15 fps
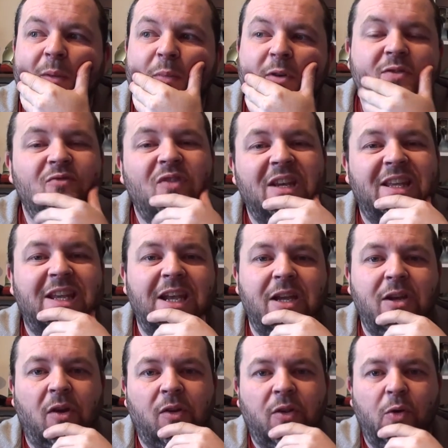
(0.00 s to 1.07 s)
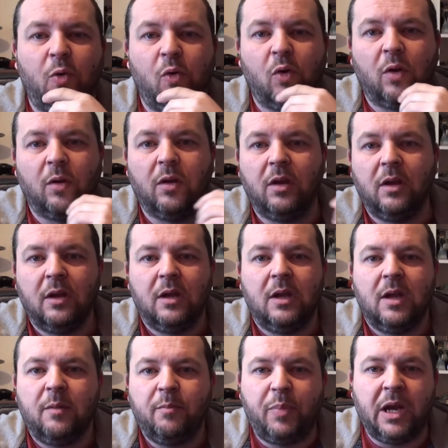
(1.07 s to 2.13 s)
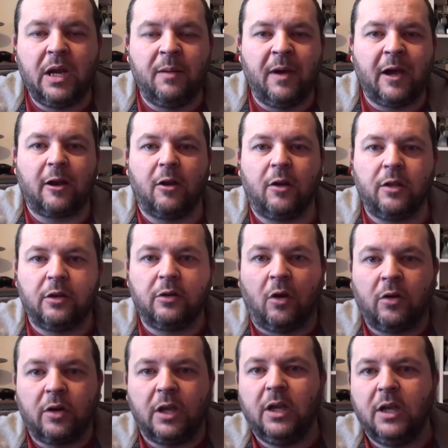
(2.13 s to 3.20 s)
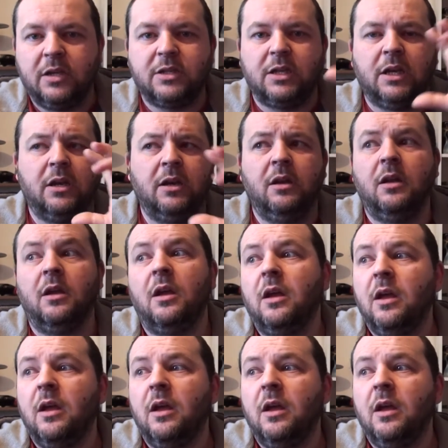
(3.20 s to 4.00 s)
wasn't really keen on the whole pin the medal on the donkey scene,